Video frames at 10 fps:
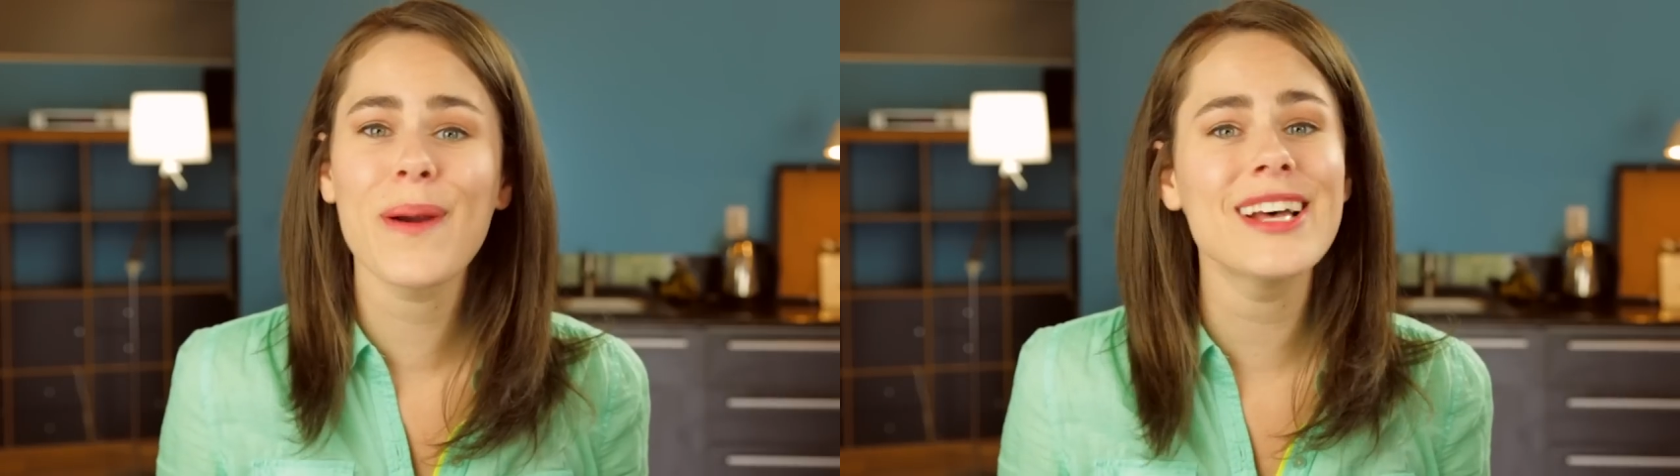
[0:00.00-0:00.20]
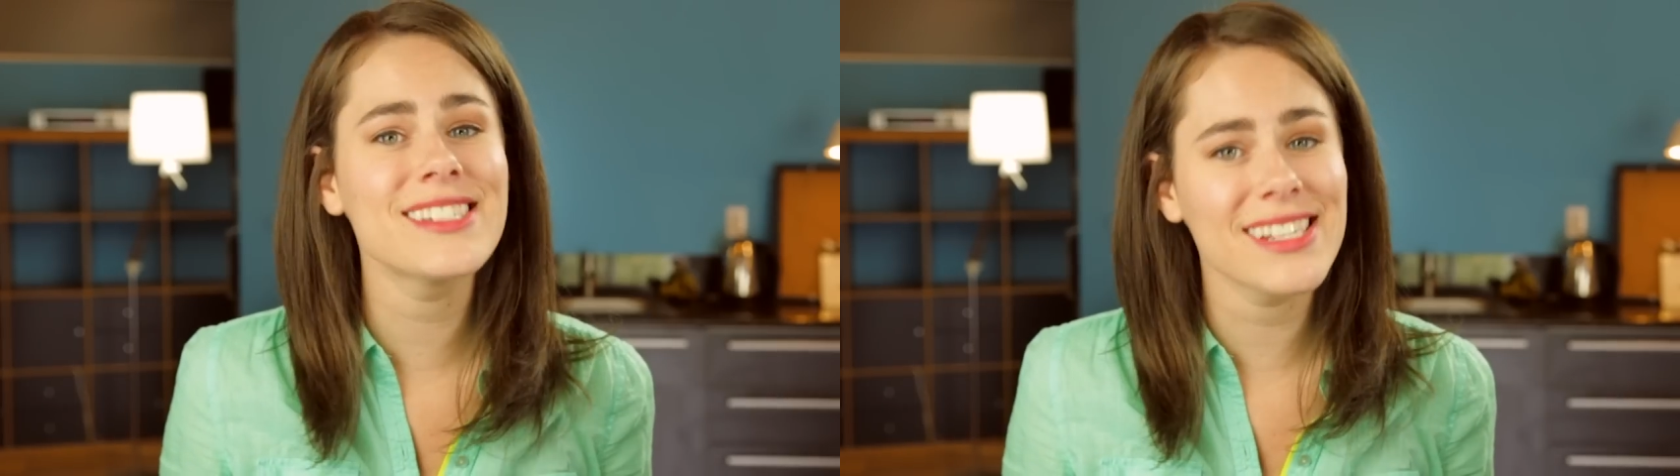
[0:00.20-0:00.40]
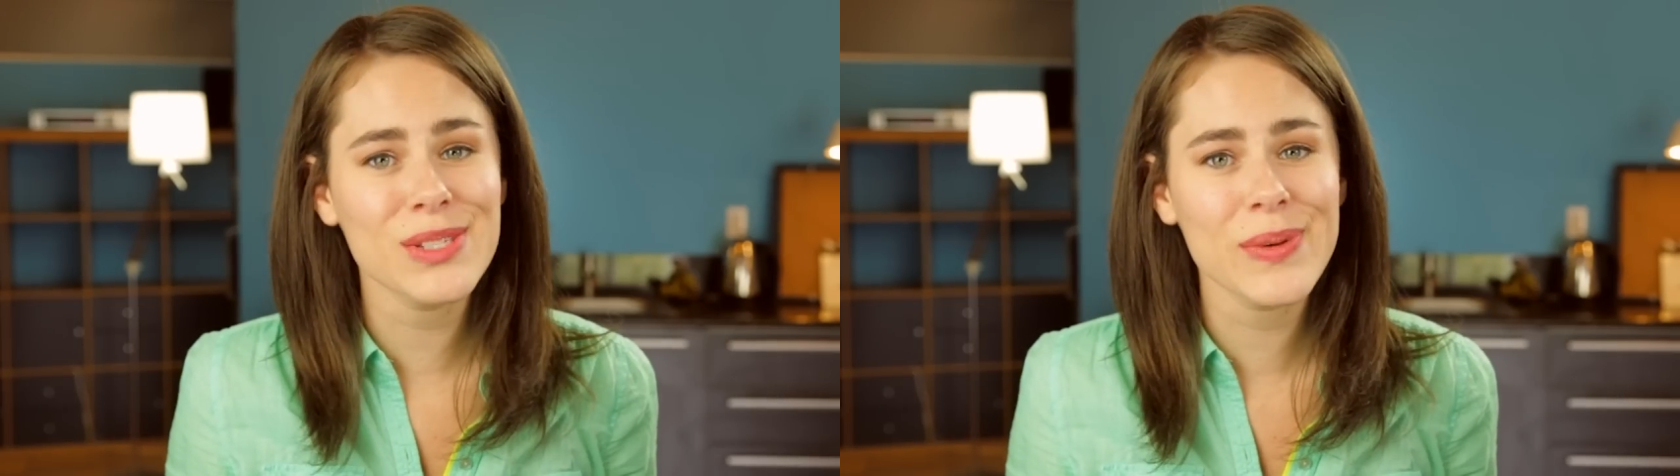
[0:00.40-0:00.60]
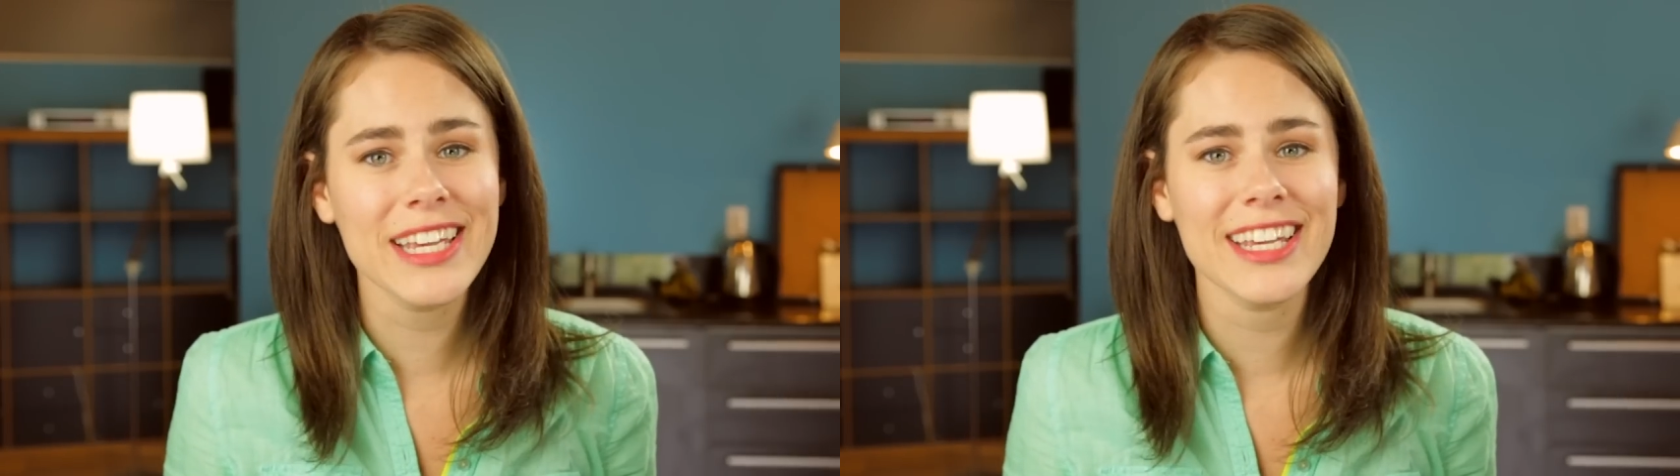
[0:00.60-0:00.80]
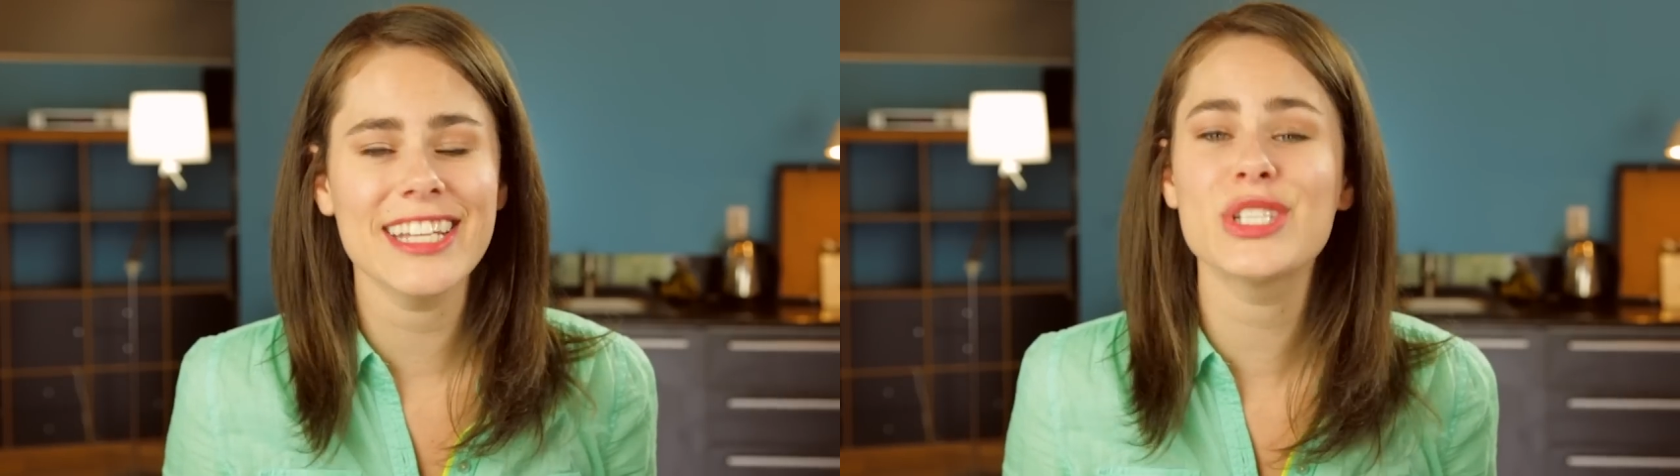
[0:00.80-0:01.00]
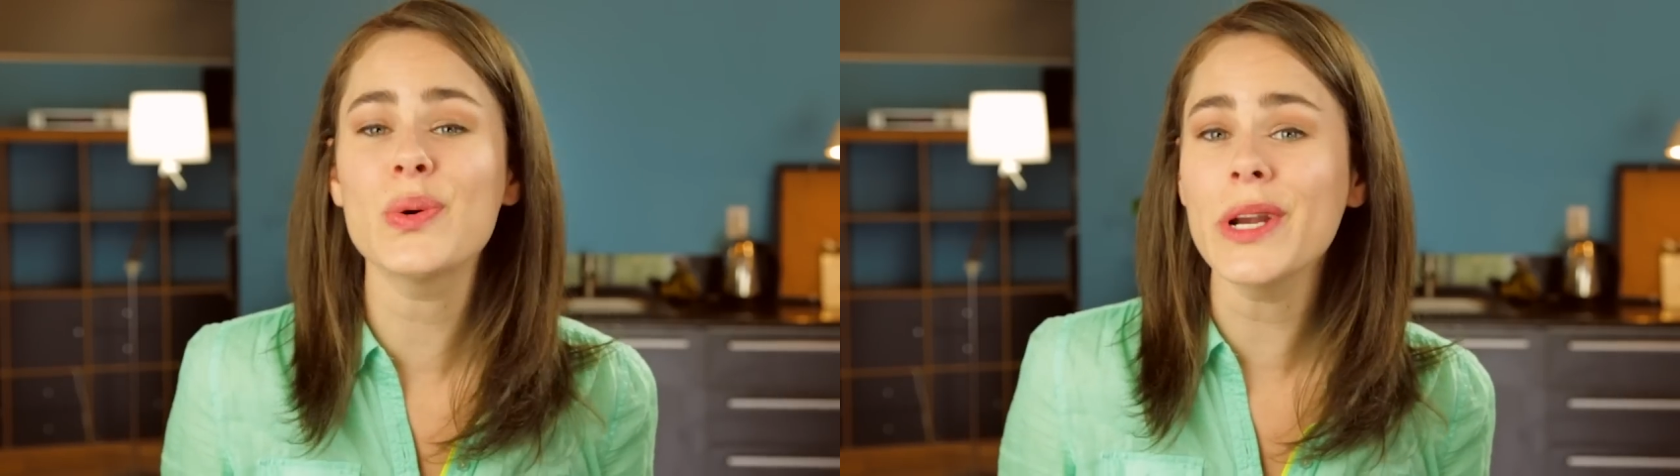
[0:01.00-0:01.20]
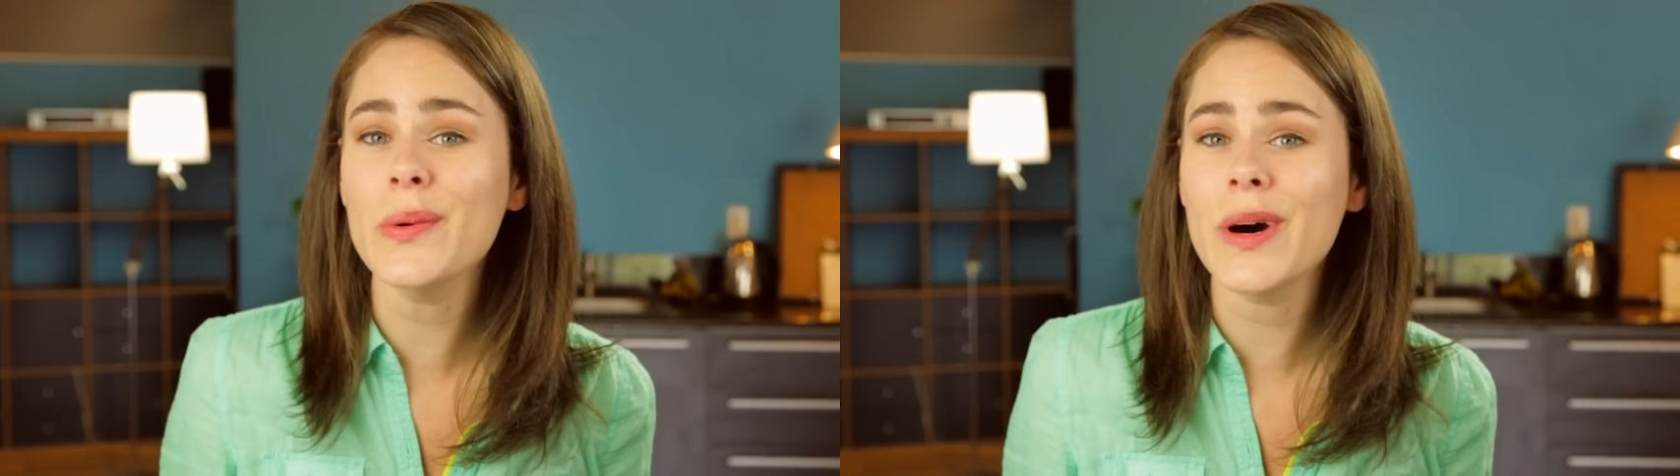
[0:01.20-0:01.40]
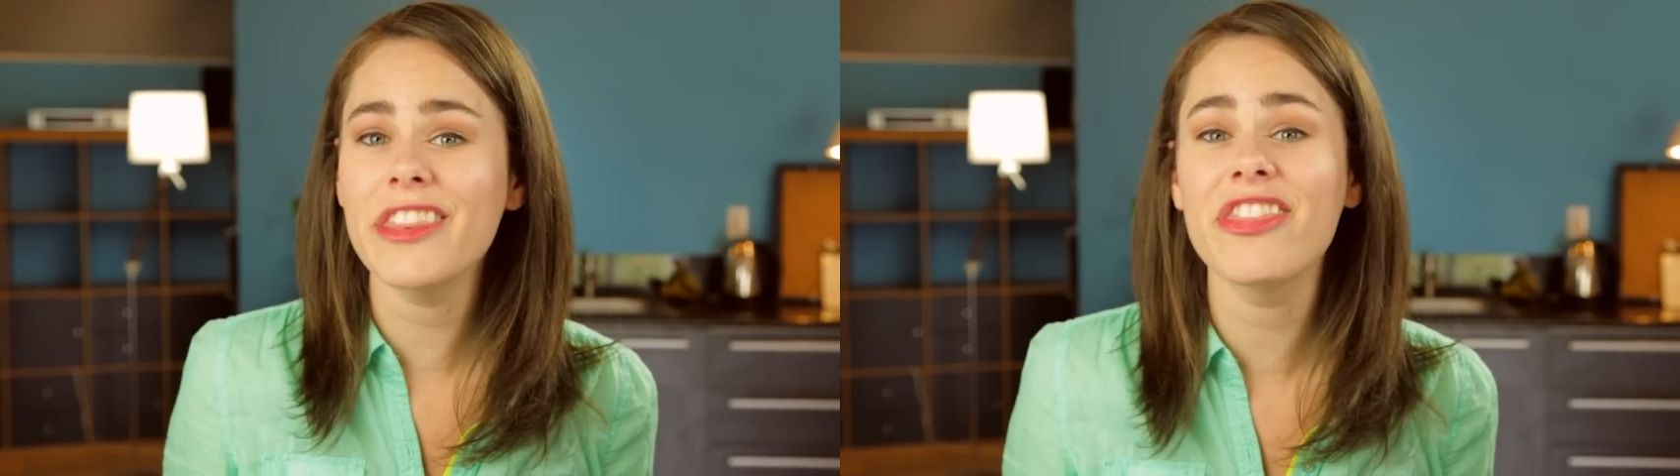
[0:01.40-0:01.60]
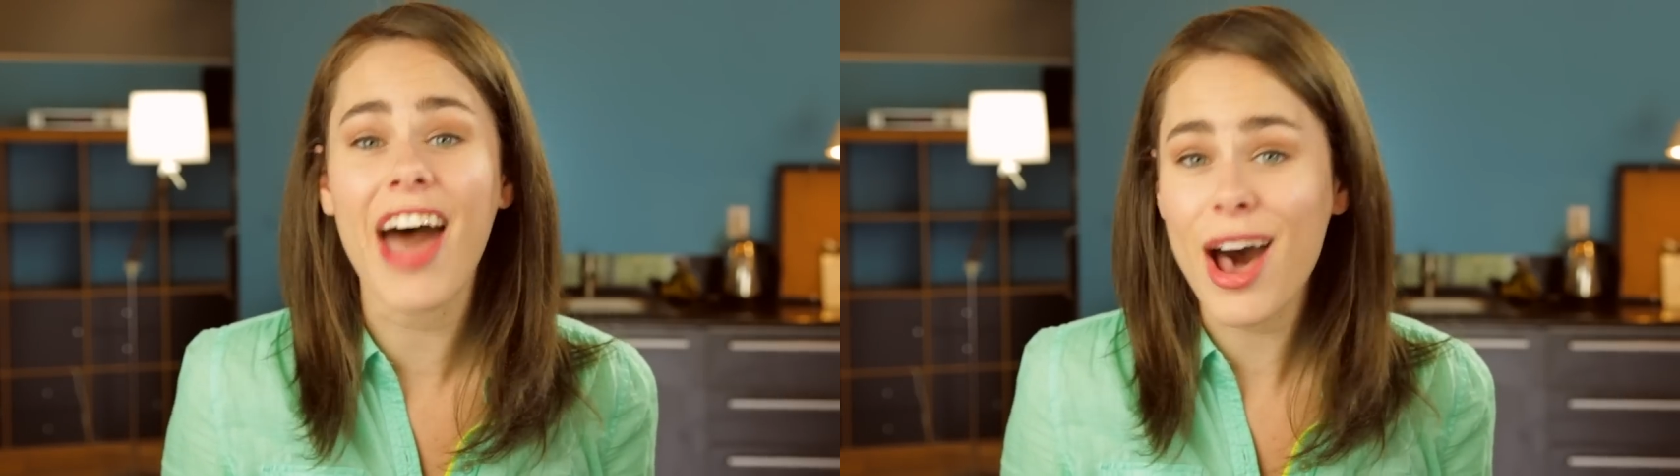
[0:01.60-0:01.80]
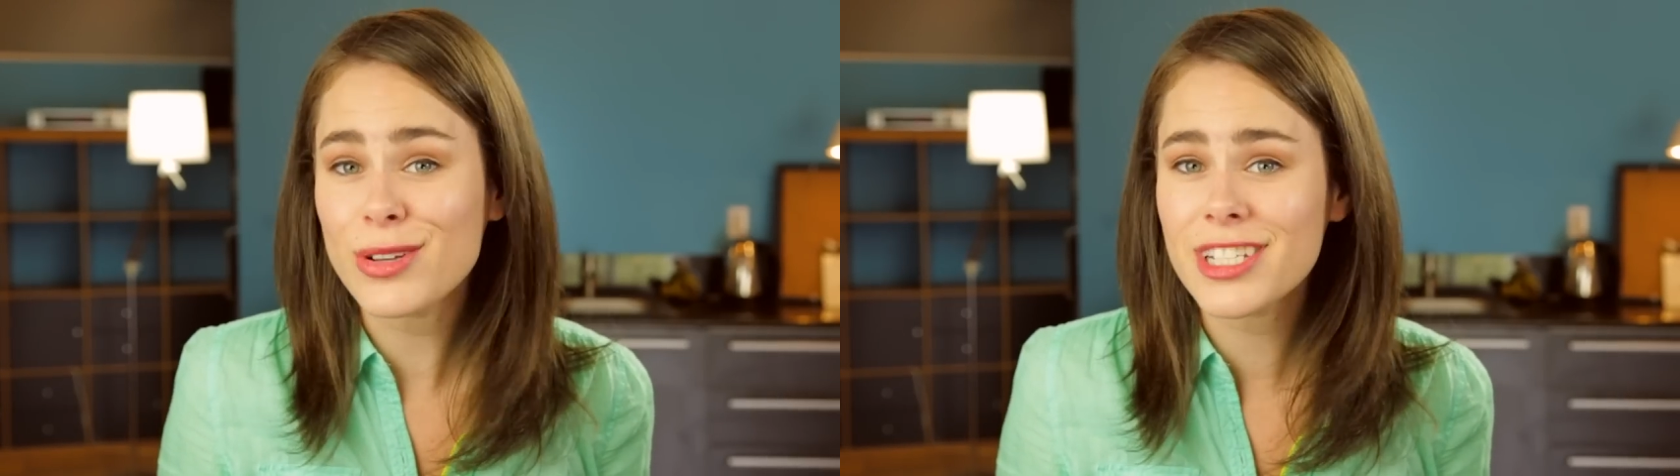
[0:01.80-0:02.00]
prize this week is
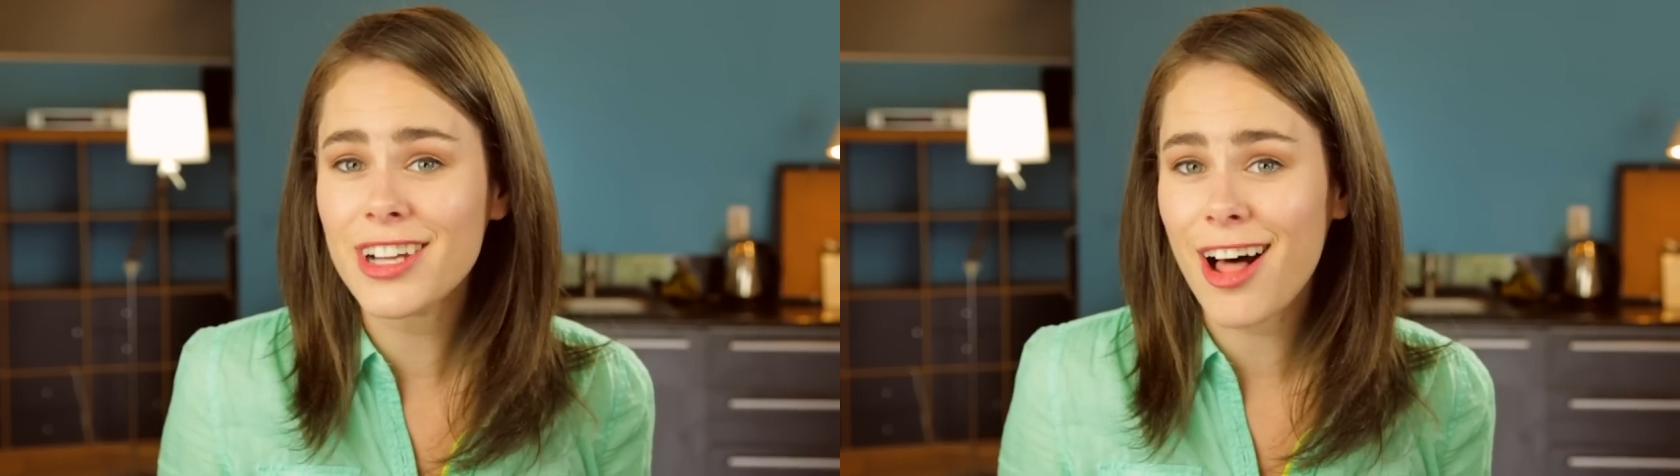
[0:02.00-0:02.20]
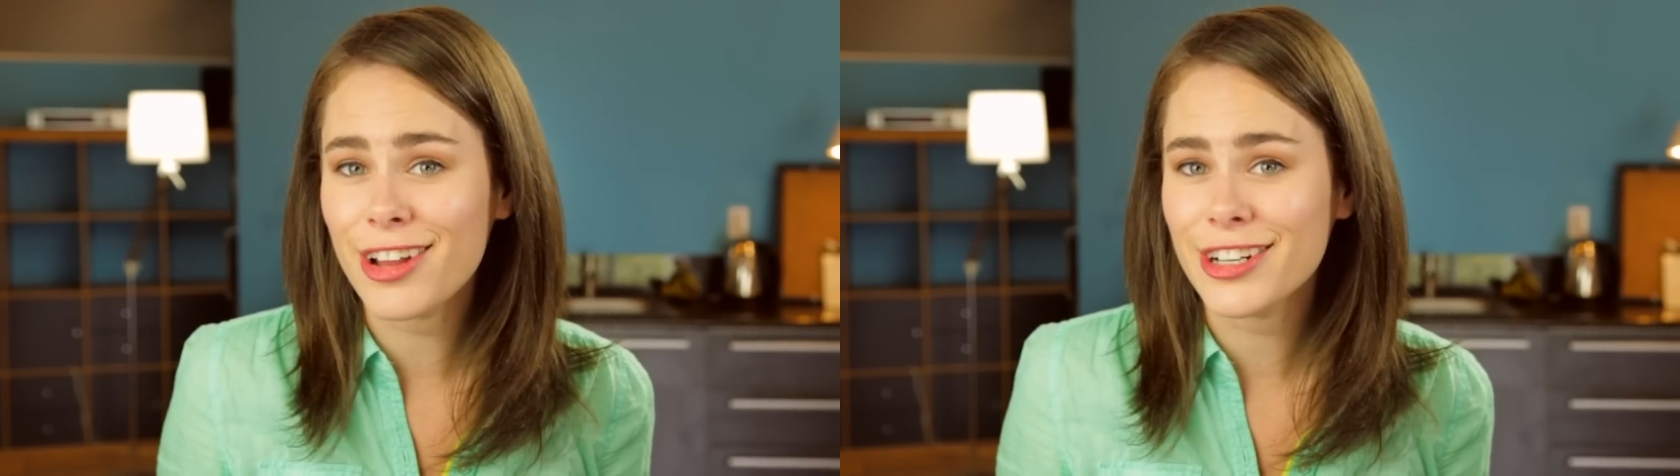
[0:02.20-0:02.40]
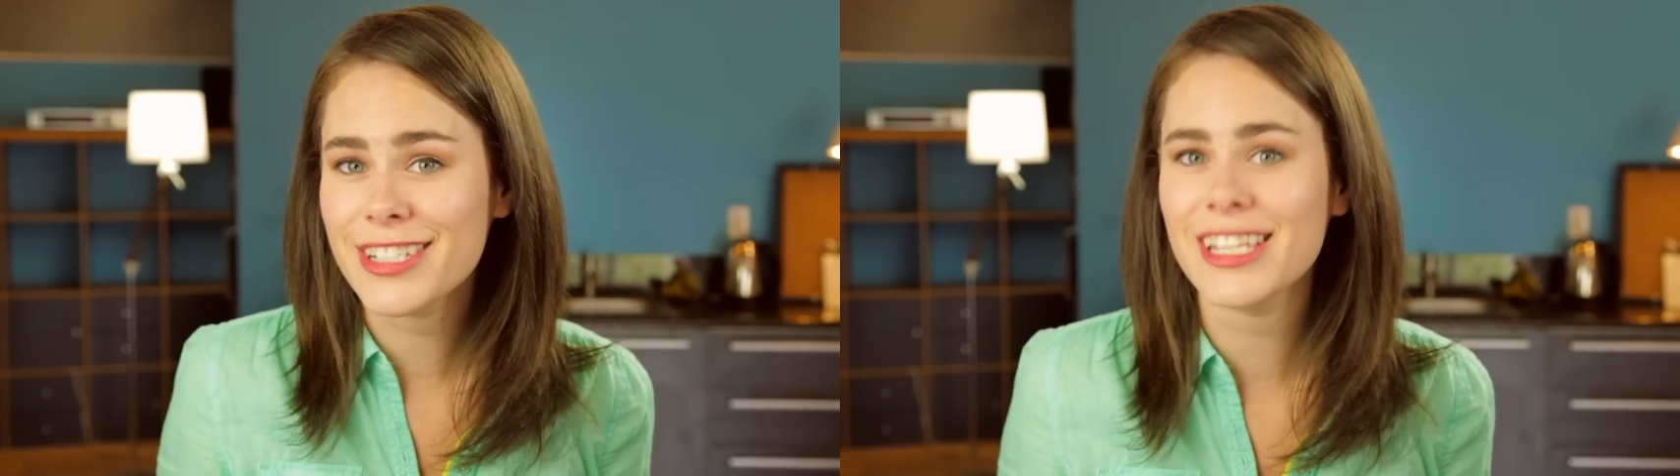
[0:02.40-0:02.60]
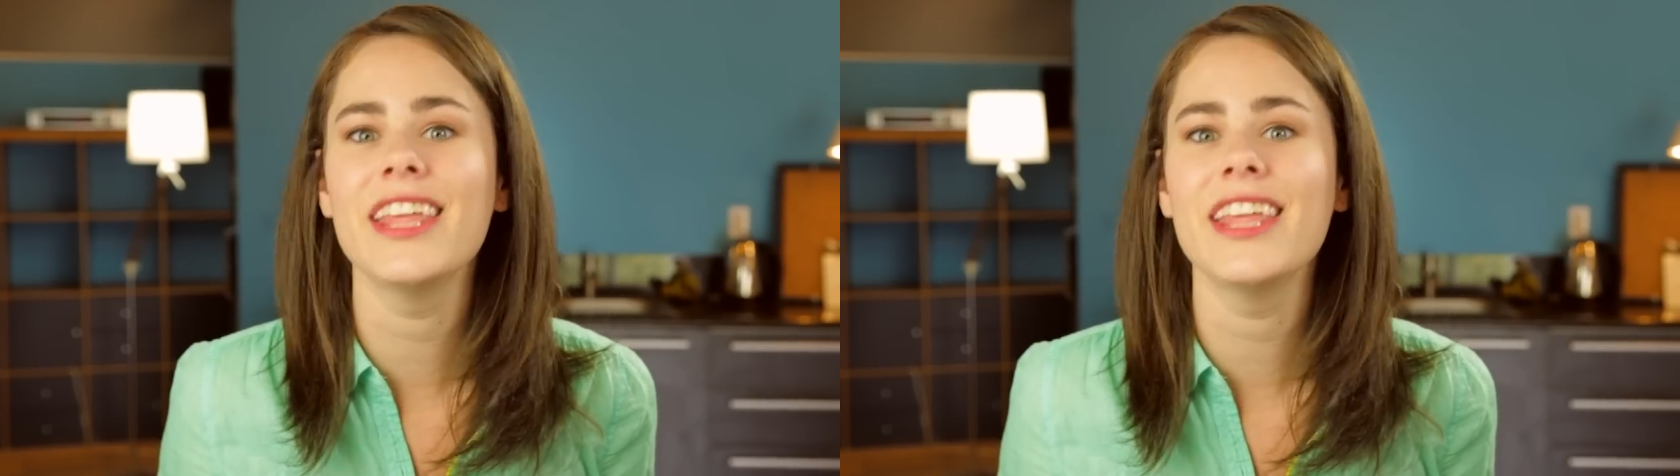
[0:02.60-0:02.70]
$21,000